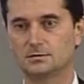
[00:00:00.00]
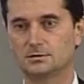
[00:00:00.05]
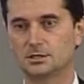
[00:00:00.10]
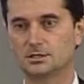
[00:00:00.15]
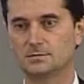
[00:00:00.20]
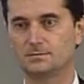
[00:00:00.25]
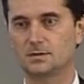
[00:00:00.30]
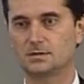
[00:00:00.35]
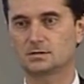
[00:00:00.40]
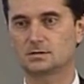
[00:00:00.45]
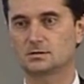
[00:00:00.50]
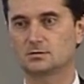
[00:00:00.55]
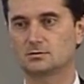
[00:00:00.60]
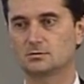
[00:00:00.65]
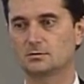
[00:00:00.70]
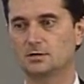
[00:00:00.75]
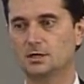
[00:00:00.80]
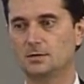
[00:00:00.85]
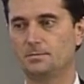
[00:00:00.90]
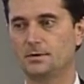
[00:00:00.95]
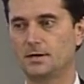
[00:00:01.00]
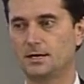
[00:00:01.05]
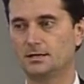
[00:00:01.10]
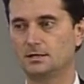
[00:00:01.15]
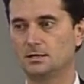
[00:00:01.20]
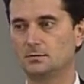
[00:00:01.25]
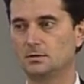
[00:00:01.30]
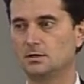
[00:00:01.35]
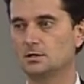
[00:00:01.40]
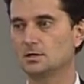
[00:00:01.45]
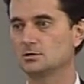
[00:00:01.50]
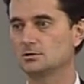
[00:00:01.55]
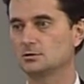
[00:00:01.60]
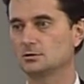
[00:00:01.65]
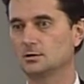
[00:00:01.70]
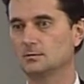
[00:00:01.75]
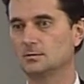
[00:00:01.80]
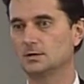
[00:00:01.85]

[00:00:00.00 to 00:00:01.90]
can we talk about that if the